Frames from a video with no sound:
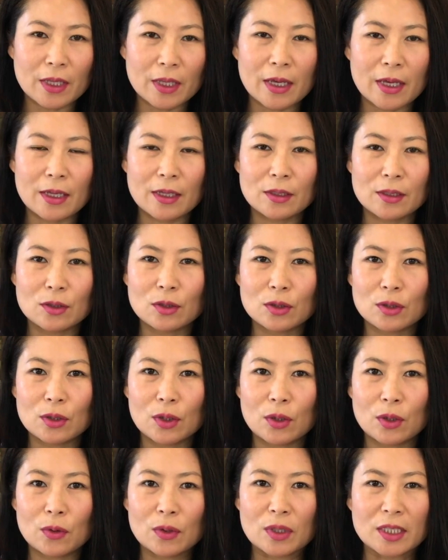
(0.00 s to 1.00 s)
and
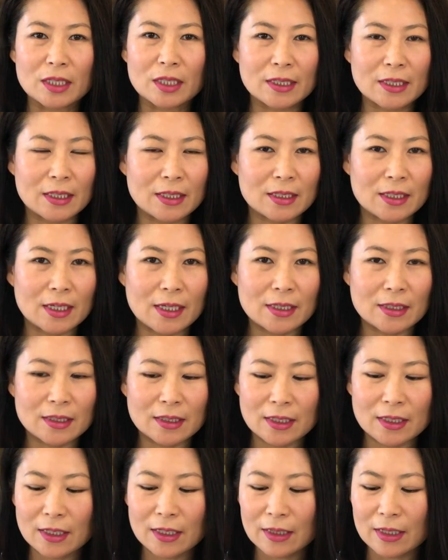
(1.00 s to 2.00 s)
so clean
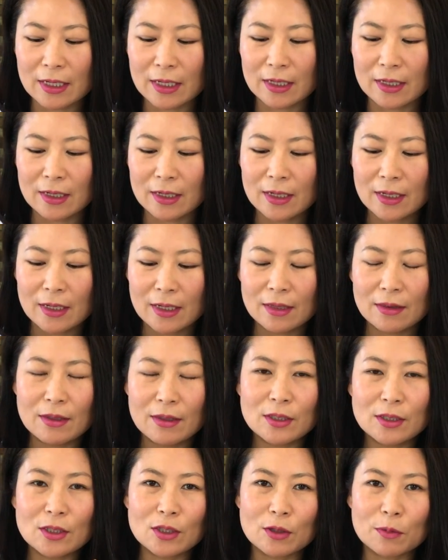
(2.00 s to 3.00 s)
tasting that
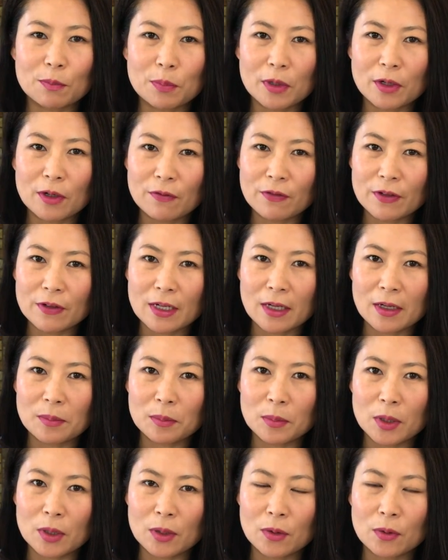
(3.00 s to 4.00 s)
this is a perfect
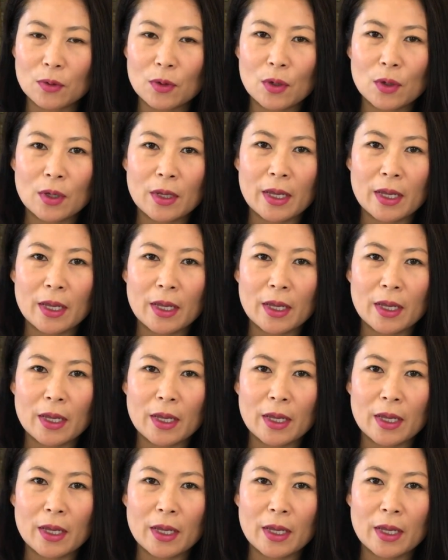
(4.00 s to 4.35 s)
combo.